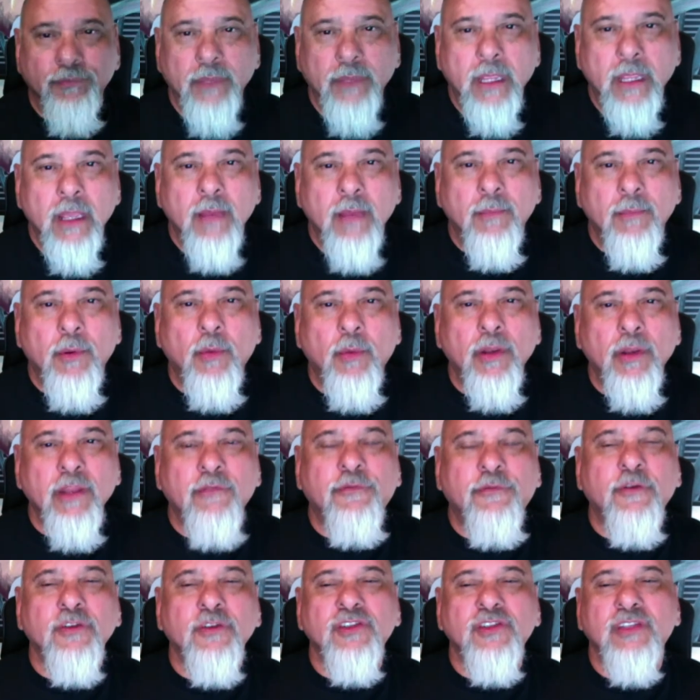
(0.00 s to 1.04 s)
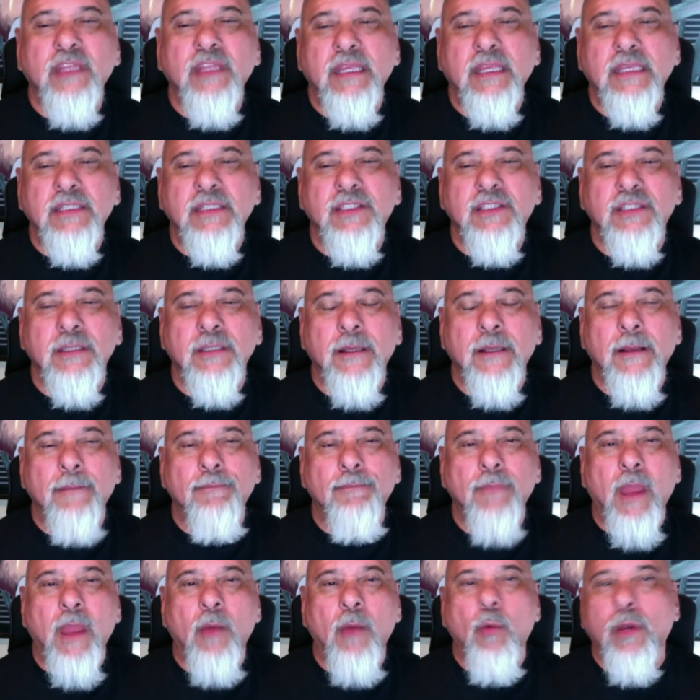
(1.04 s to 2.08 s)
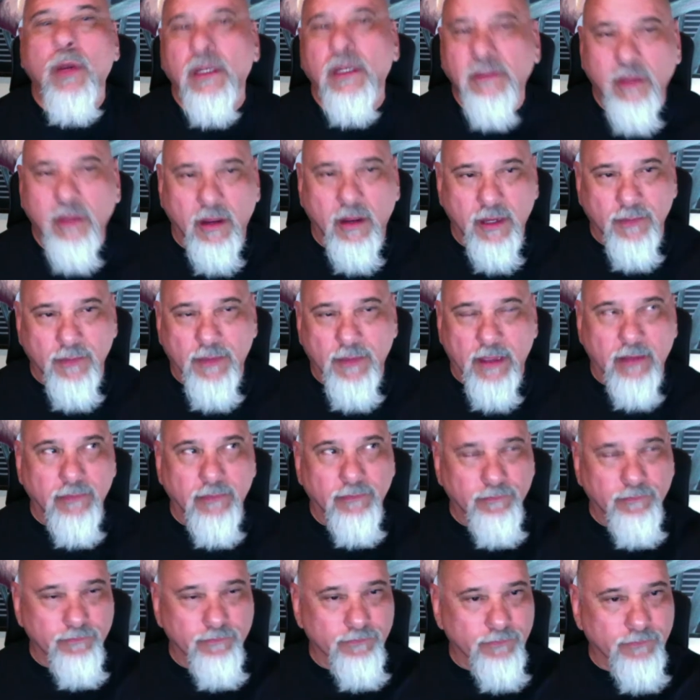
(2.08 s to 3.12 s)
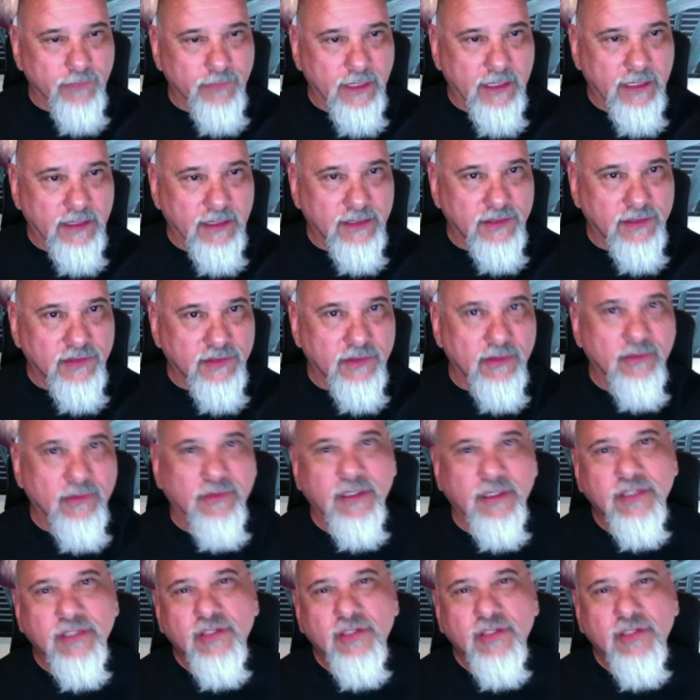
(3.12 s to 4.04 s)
But one of the first things I want to talk about is this is